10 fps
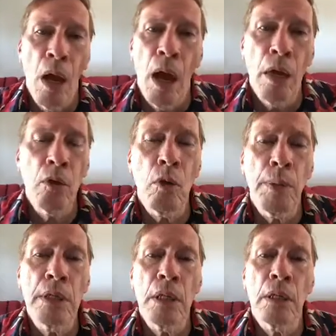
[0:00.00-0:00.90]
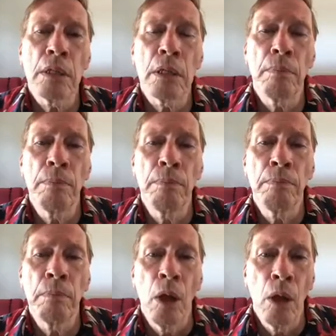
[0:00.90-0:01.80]
I told him, I said, listen,
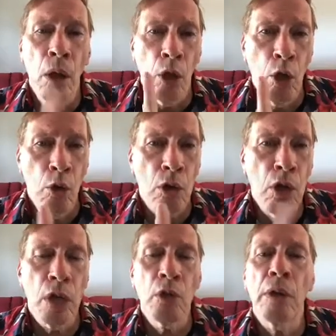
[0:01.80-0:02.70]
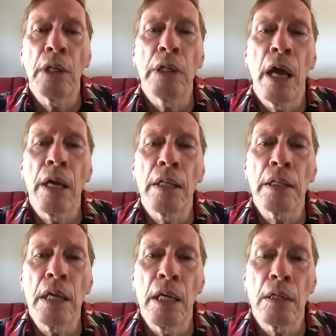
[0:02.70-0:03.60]
you are not going to die of this
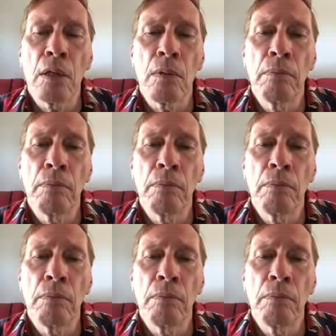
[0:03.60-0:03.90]
cancer.